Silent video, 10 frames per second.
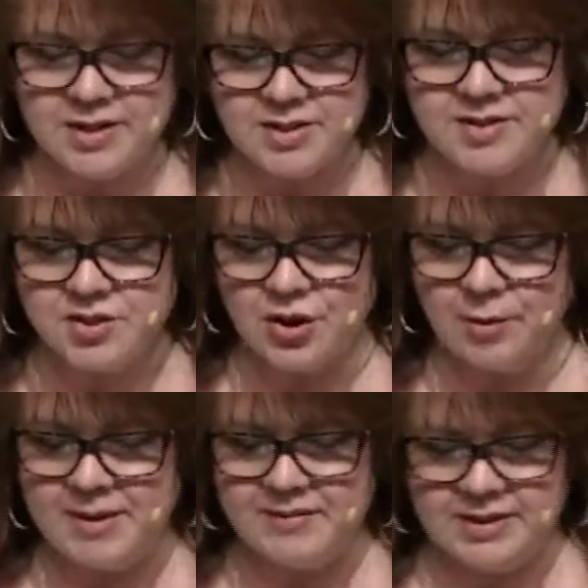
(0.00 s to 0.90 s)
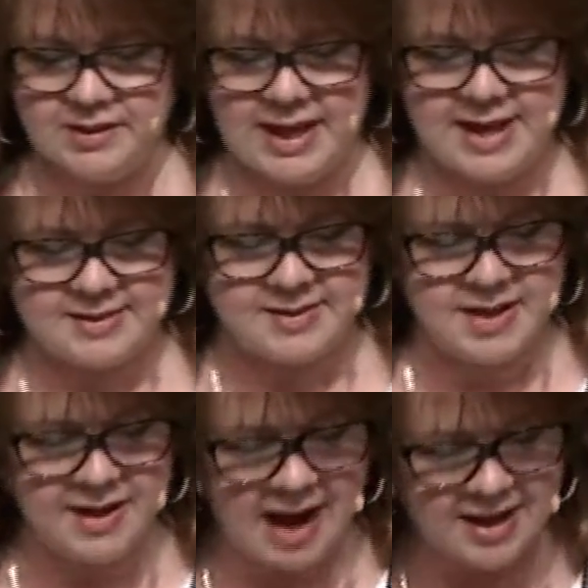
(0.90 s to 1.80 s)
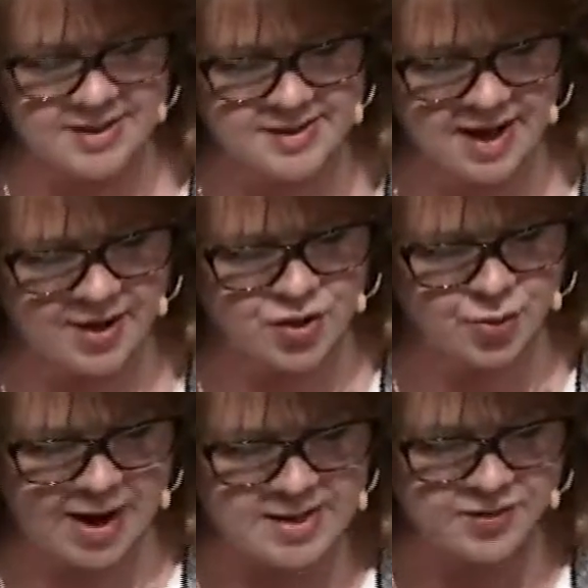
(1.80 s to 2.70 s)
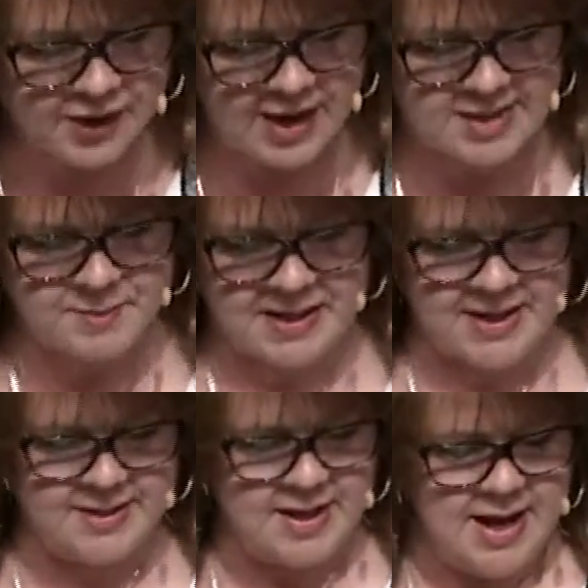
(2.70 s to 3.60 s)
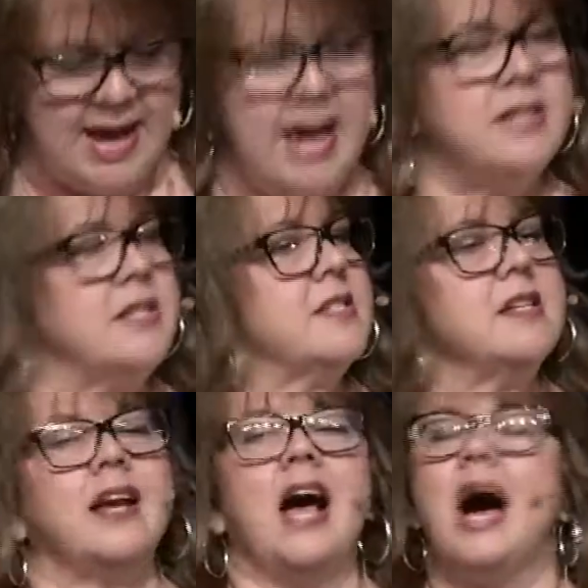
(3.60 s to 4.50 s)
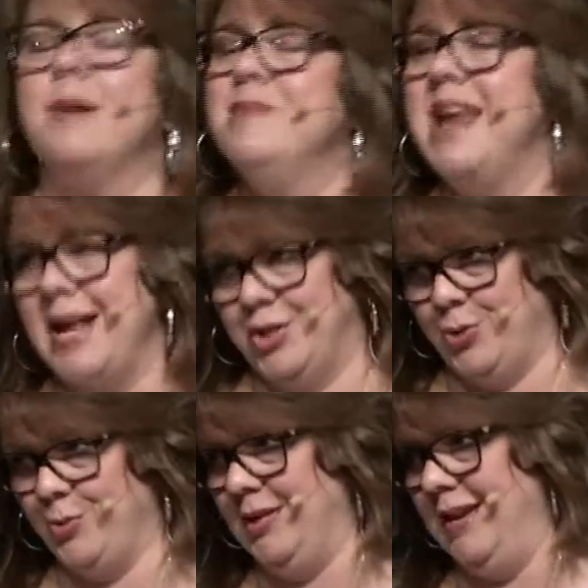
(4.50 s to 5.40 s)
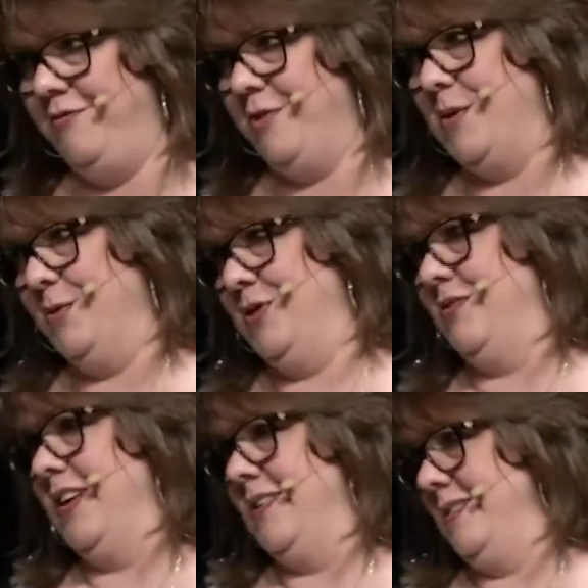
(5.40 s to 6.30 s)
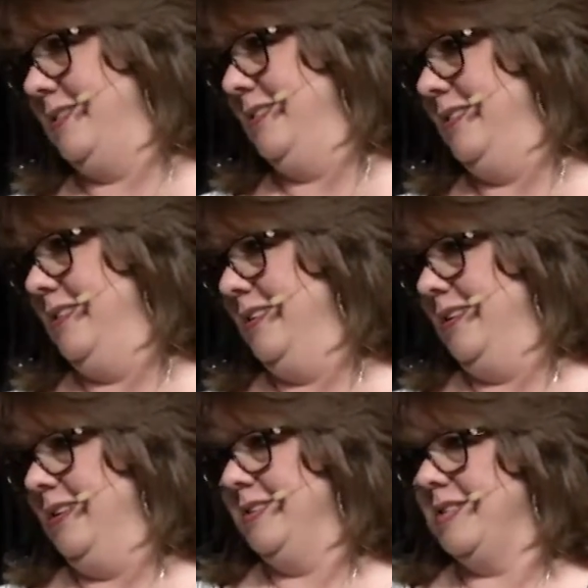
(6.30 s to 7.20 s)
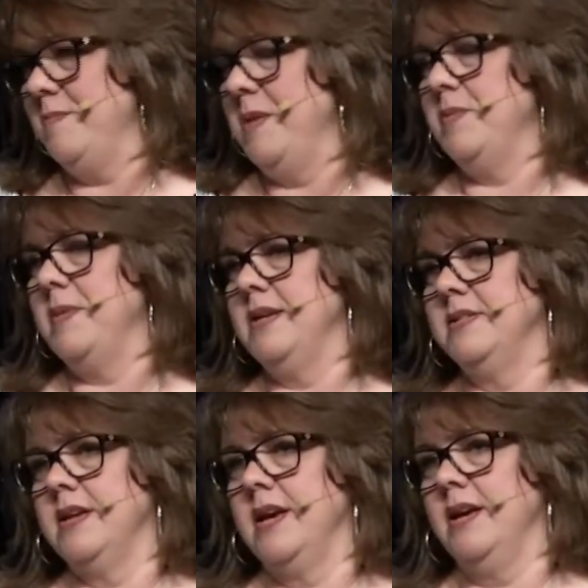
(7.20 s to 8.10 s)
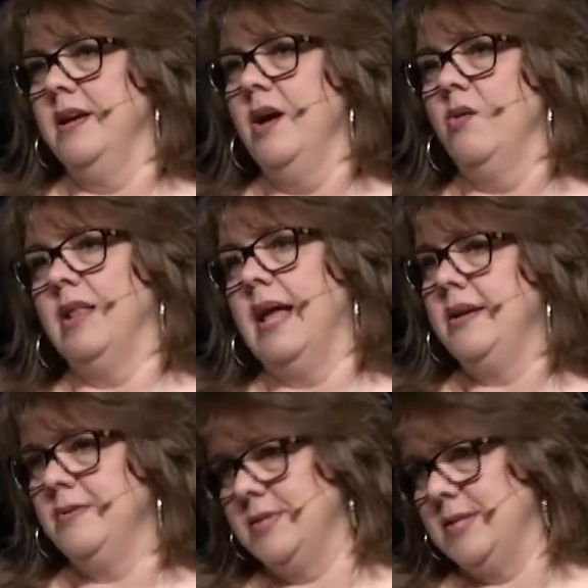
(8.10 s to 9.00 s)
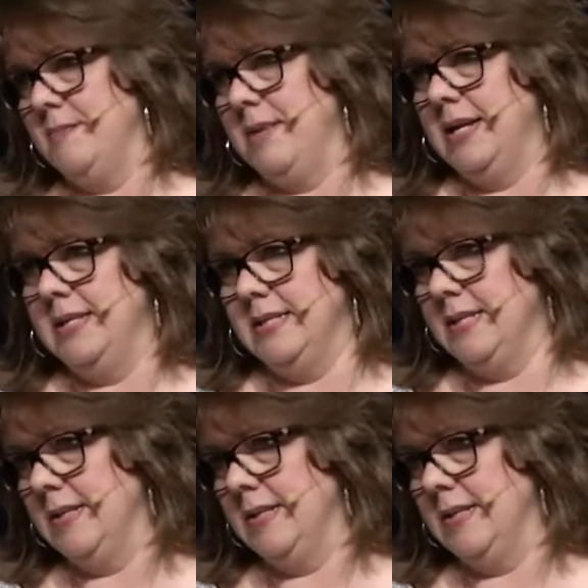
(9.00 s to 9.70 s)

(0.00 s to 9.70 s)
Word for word: disturb even the land. See, God desires rest for us because it doesn't come naturally for most of us. Some people might say, Well, I know somebody that doesn't